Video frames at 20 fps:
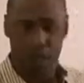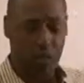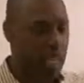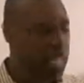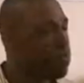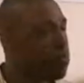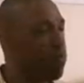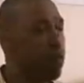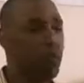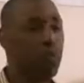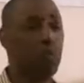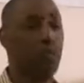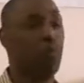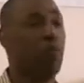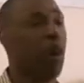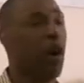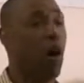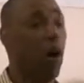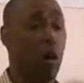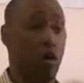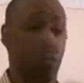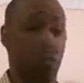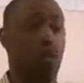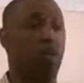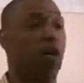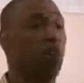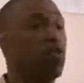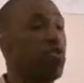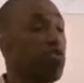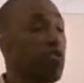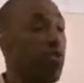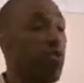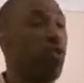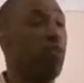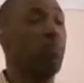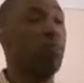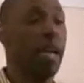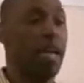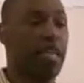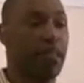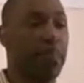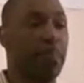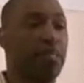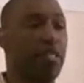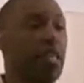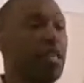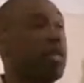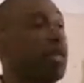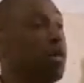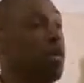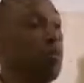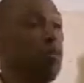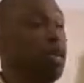And that's more so for all of them, a strong management team,